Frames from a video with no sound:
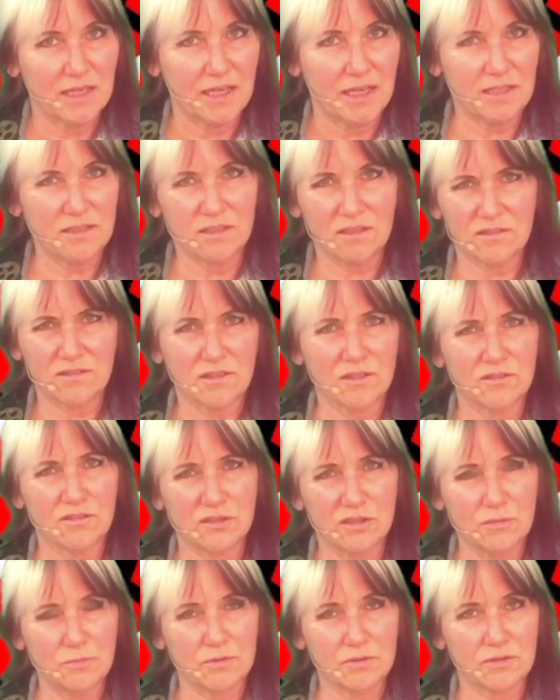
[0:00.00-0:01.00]
he does a
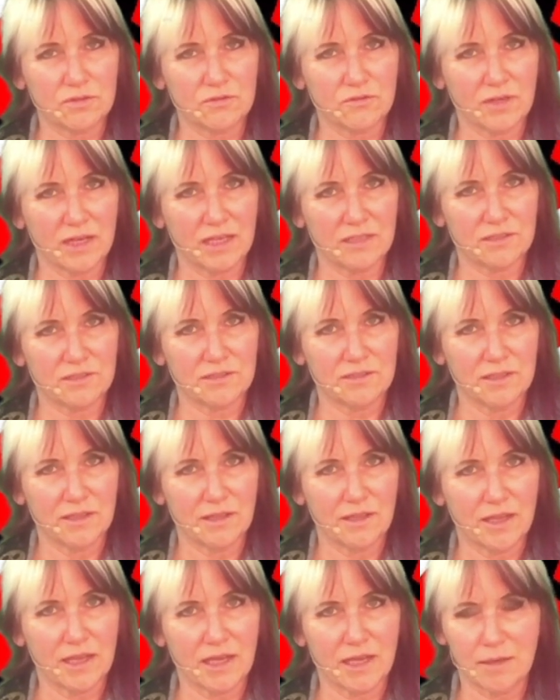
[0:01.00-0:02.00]
super stretch
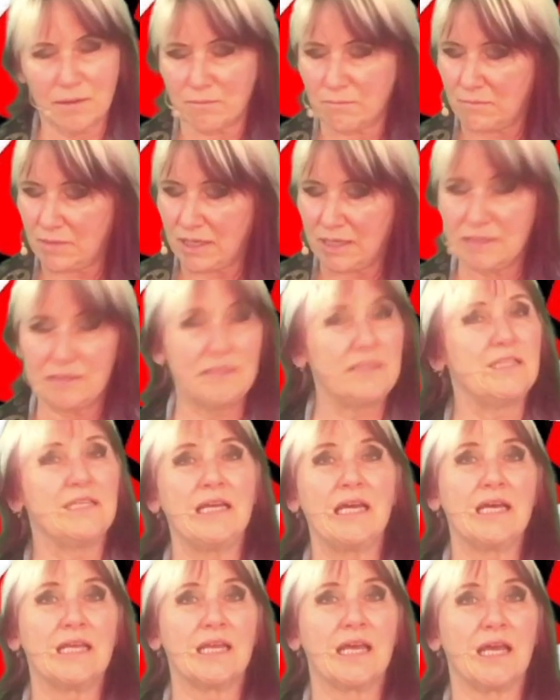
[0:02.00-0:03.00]
that my
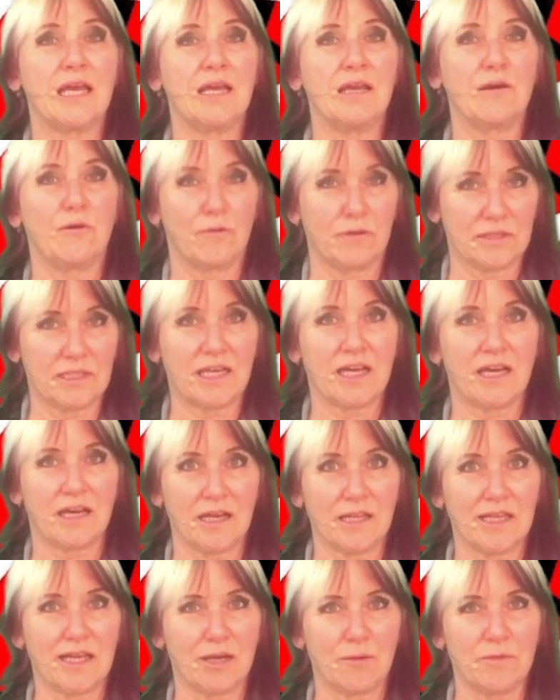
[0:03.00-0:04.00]
DNA will not
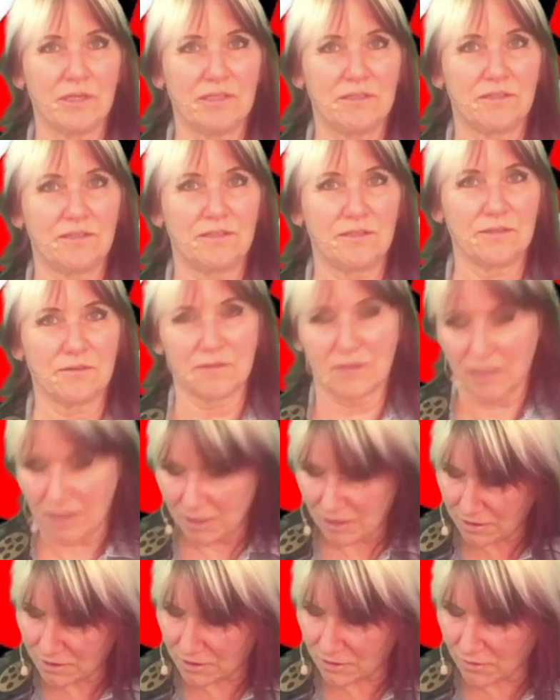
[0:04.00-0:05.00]
allow me to do.
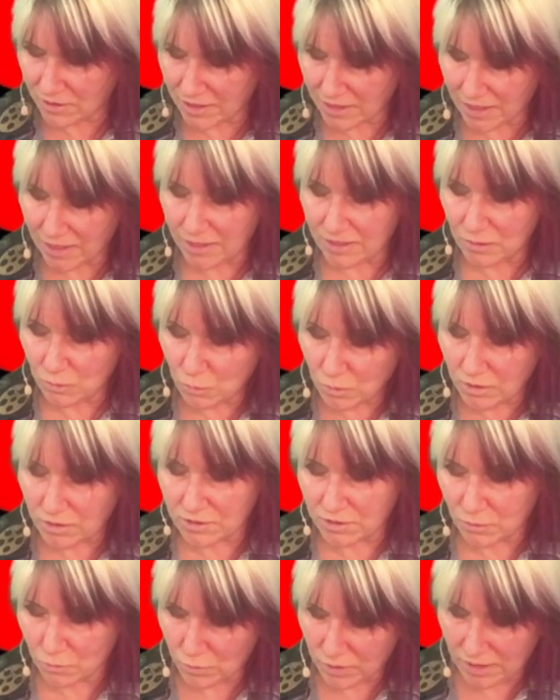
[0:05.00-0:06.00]
So I kind of
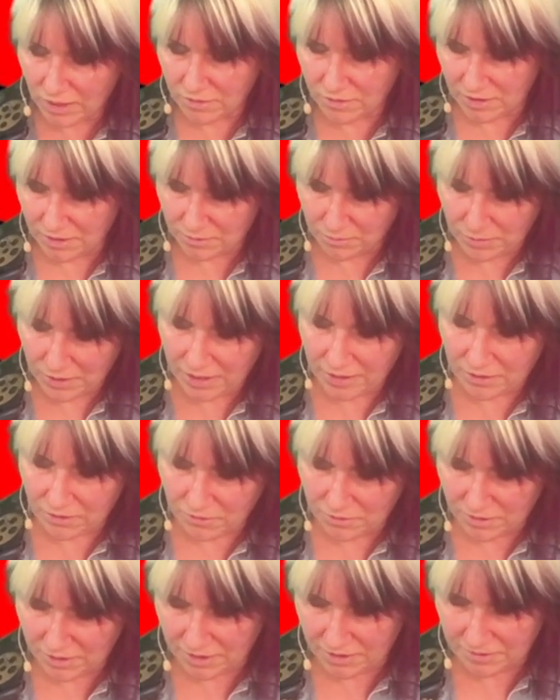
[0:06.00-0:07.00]
worked around it by
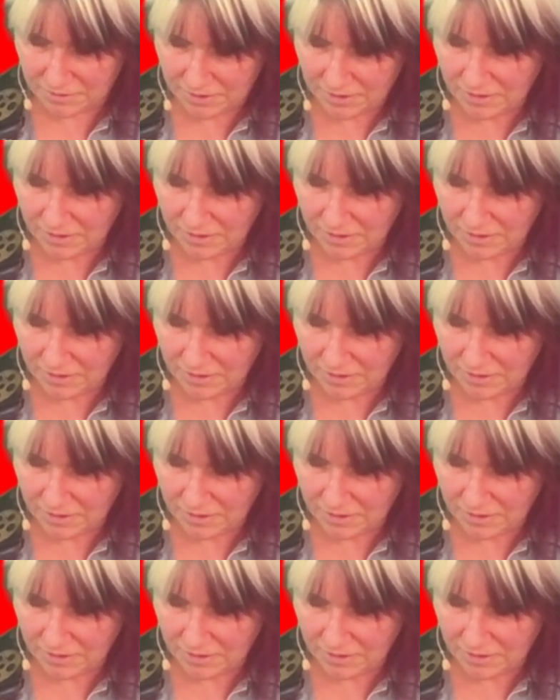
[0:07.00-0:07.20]
going...